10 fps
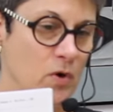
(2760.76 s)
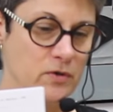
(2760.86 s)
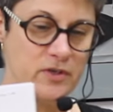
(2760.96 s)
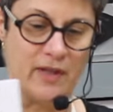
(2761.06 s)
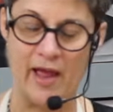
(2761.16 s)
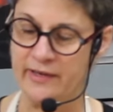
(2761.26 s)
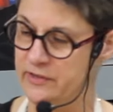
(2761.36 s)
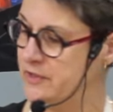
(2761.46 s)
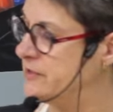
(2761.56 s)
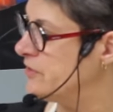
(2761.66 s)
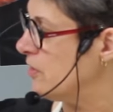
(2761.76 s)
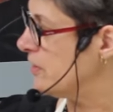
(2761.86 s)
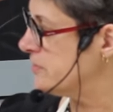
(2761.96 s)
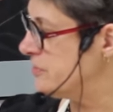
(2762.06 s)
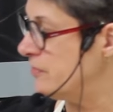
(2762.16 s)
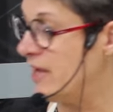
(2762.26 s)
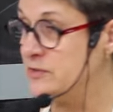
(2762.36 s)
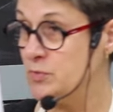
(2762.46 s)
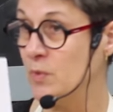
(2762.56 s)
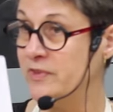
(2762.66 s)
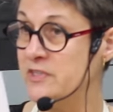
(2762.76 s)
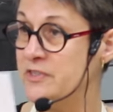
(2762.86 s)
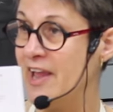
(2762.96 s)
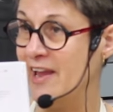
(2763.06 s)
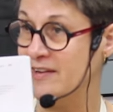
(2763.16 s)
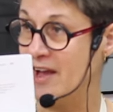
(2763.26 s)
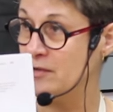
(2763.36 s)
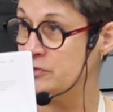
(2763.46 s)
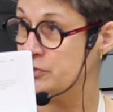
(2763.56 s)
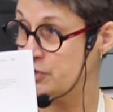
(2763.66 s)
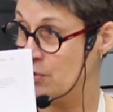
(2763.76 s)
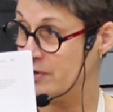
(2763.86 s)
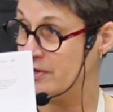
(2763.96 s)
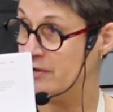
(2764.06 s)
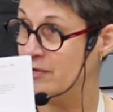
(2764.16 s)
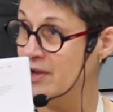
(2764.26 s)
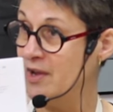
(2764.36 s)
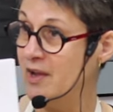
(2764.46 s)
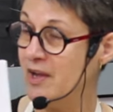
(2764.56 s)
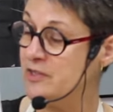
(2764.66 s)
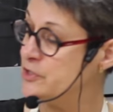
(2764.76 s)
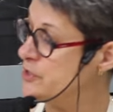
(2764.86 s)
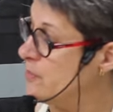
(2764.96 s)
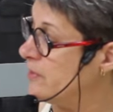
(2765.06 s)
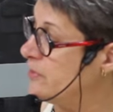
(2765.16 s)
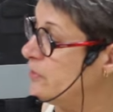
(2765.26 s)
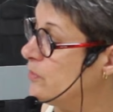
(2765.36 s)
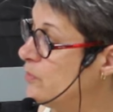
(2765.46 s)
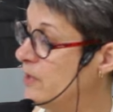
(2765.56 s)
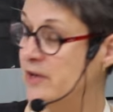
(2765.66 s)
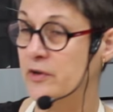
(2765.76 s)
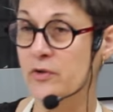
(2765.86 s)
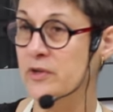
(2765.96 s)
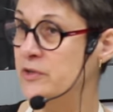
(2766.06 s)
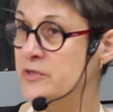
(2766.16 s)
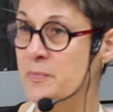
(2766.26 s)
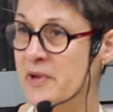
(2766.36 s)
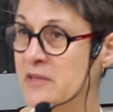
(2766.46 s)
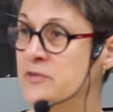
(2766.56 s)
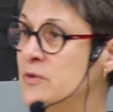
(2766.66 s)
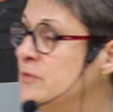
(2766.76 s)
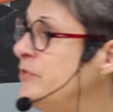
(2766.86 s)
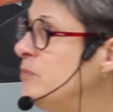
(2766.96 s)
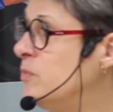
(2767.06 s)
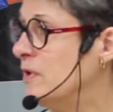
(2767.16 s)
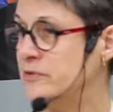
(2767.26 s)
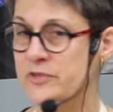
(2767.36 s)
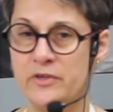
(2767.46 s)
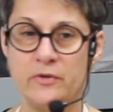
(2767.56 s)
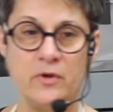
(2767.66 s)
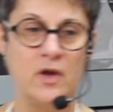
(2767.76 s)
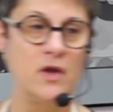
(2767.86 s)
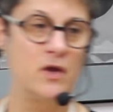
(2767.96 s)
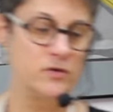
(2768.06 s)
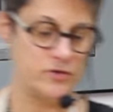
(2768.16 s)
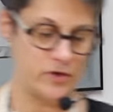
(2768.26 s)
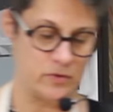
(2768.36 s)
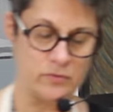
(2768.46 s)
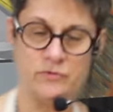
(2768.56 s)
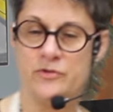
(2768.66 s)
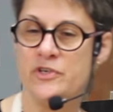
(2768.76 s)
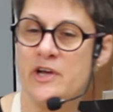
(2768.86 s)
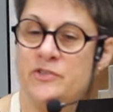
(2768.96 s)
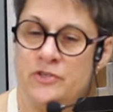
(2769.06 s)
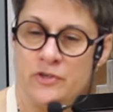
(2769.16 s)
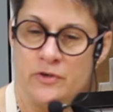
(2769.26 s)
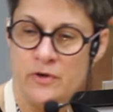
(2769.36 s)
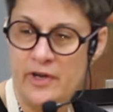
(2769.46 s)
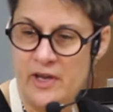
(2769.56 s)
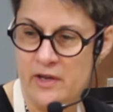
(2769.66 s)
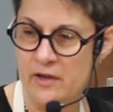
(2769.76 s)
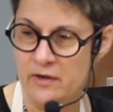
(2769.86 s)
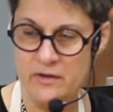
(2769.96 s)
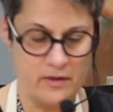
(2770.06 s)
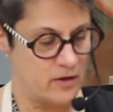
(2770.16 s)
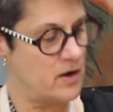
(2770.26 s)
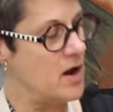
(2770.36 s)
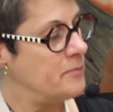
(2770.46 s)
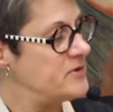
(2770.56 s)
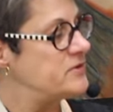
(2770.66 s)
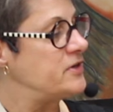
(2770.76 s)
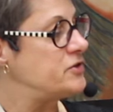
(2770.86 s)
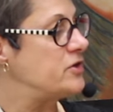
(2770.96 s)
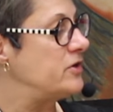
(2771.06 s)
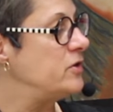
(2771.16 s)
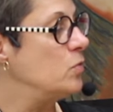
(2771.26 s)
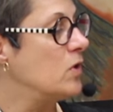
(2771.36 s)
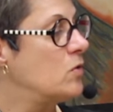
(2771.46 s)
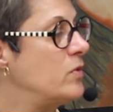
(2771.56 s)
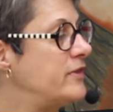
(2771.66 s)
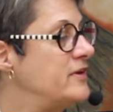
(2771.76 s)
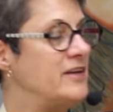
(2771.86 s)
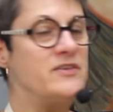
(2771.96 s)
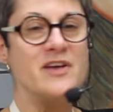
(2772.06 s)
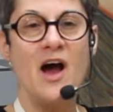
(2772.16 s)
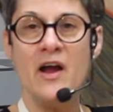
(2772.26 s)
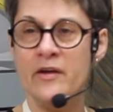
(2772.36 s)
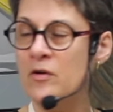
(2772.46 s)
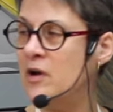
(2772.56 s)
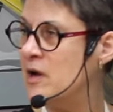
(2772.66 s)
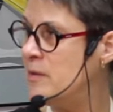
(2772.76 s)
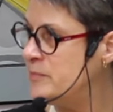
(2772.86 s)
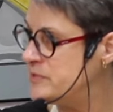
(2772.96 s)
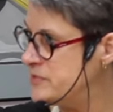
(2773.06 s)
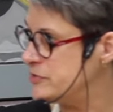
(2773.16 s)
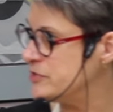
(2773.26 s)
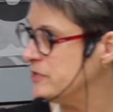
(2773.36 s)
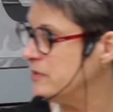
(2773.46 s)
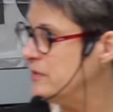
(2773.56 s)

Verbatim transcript: work to light to dark. So that's what this handout is showing you. It's showing you, and you can use a pencil if you want to, to gesture in the composition. You work with an entire composition,